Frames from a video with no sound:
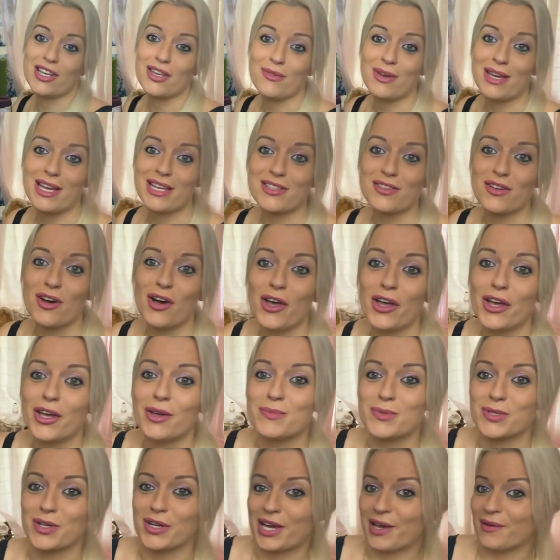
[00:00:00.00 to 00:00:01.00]
show you it, it's got
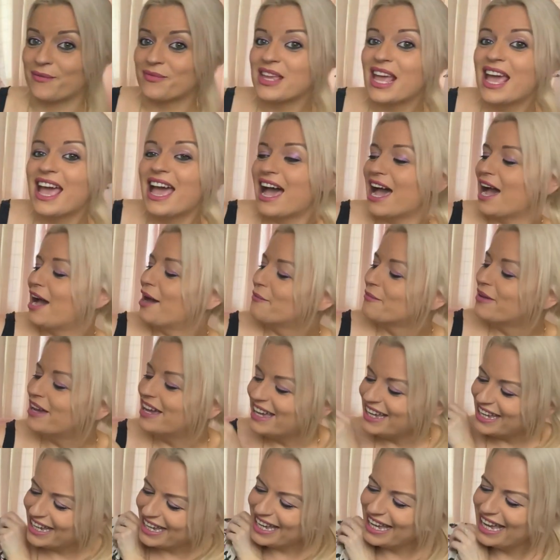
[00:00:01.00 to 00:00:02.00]
herbs on it. Um,
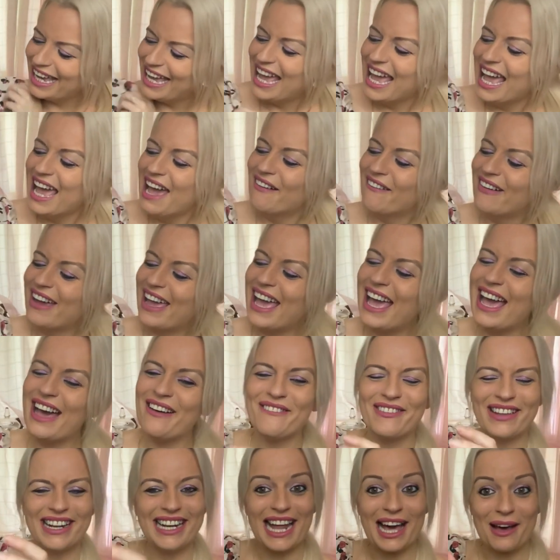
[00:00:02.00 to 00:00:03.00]
we
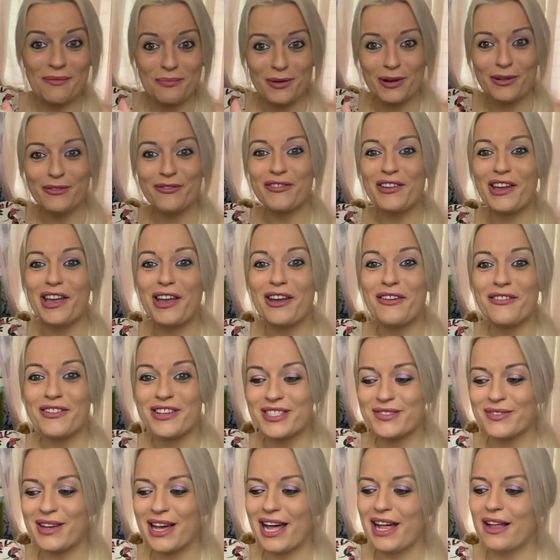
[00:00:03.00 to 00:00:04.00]
have a labyrinth here
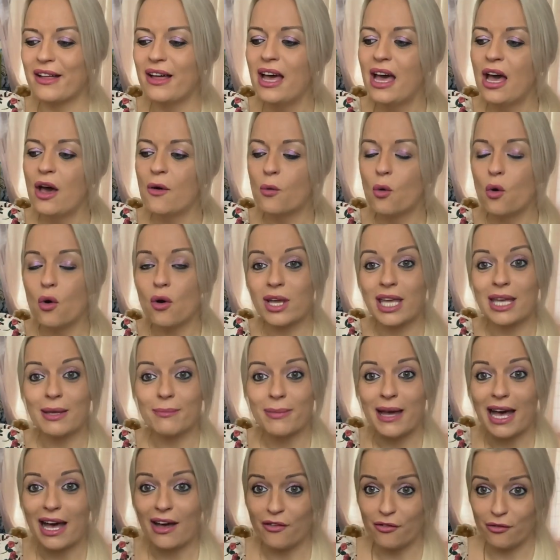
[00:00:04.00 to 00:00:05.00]
as well,
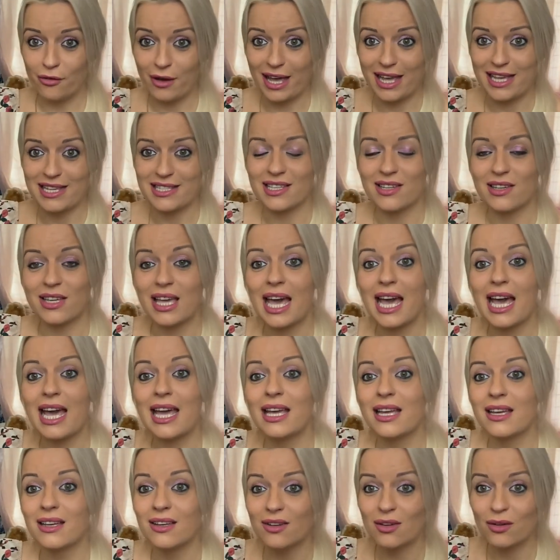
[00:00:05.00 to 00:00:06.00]
walking pathways,
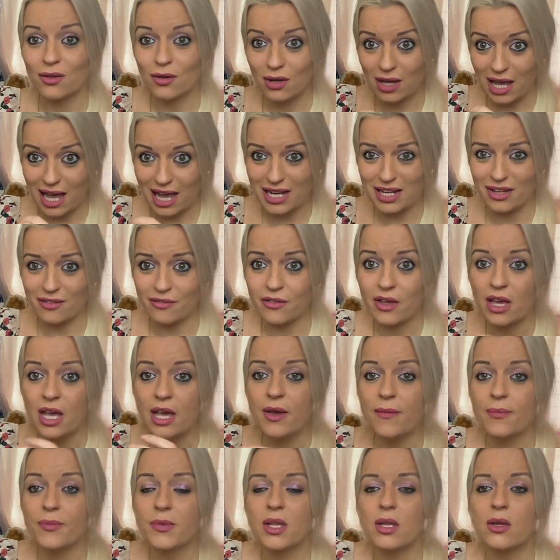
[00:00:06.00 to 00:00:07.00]
okay? Kind of,
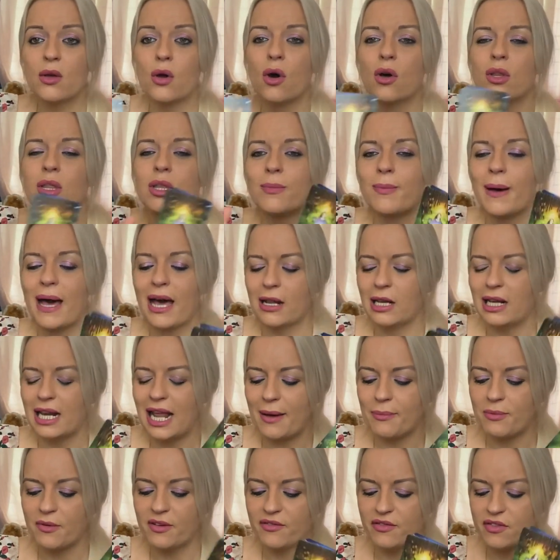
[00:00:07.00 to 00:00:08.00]
the
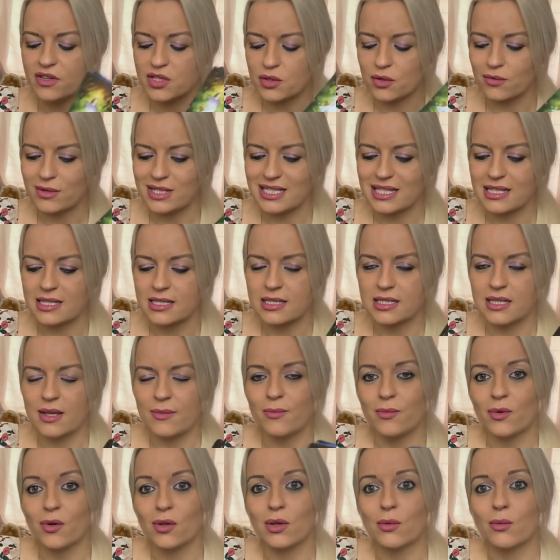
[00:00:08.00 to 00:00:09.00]
labyrinth is always a
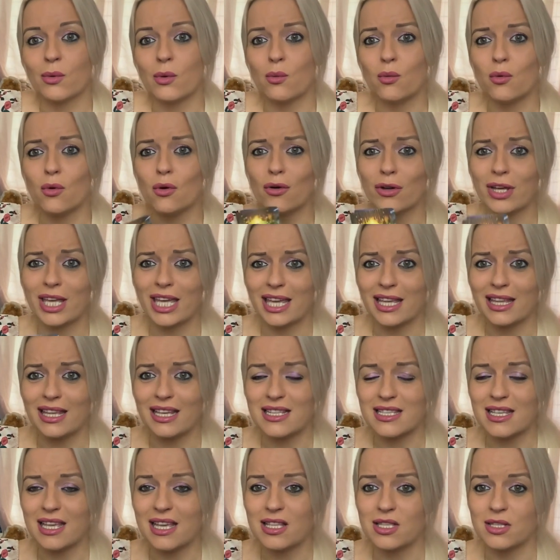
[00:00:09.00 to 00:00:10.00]
symbol that we're walking
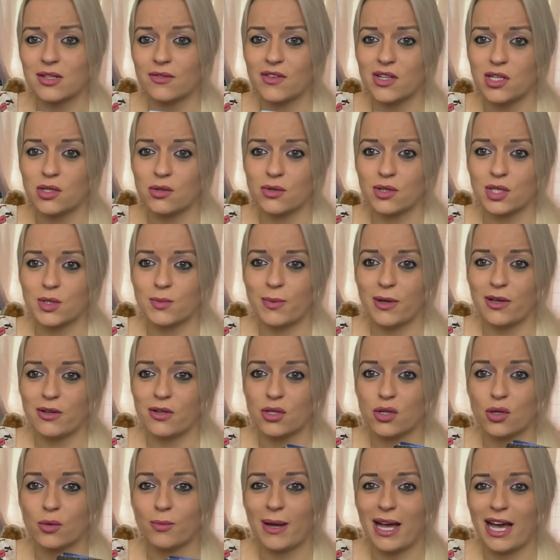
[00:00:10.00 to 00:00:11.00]
these individual
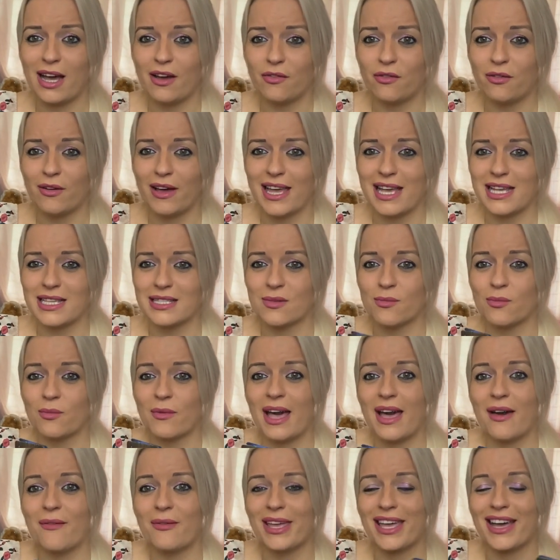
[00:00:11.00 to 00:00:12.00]
spiritual pathways and
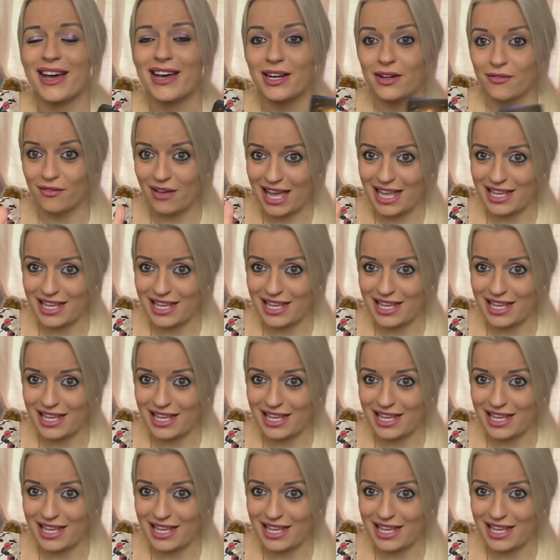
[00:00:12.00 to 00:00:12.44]
where we kind of